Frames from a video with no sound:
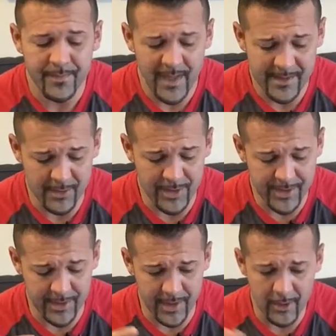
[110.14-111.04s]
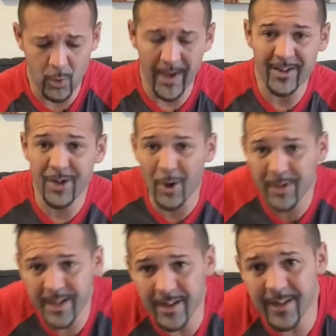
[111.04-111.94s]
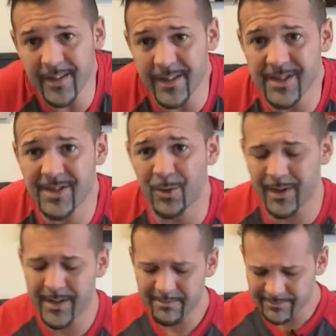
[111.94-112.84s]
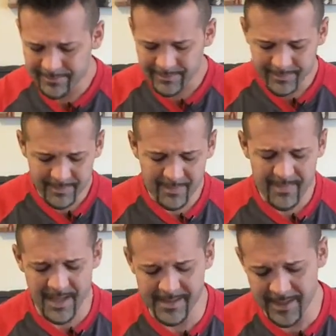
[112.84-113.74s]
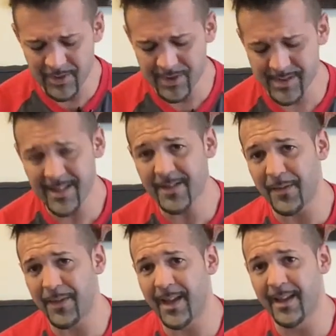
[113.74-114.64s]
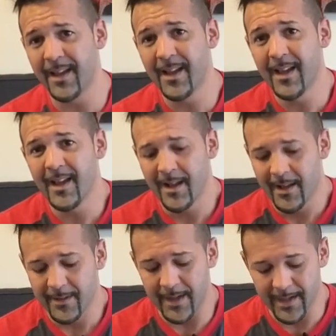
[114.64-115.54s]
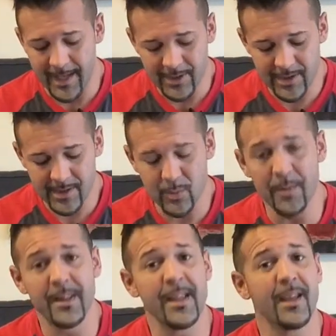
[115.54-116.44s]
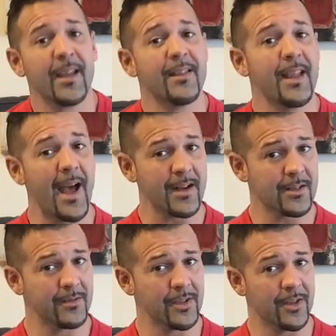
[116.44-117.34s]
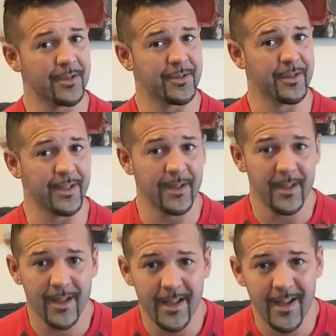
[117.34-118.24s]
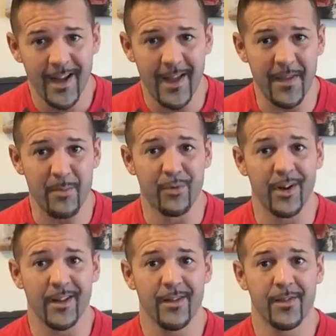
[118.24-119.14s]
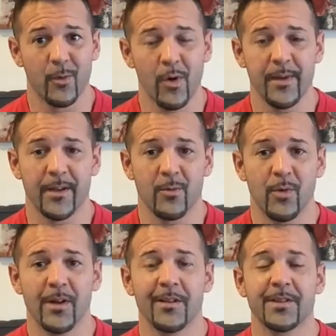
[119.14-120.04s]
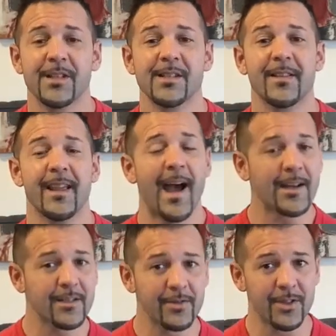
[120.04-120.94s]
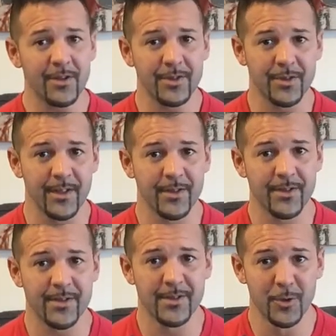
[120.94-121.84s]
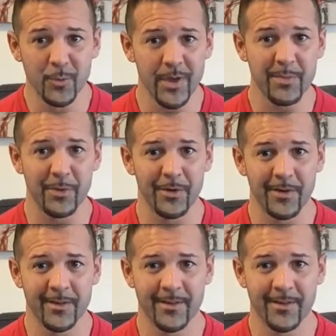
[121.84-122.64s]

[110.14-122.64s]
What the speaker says: And so just a quick note here in this story. It's interesting that they catch this woman in the act of adultery, and they bring the woman. Well, if she's in the act of adultery, there's two people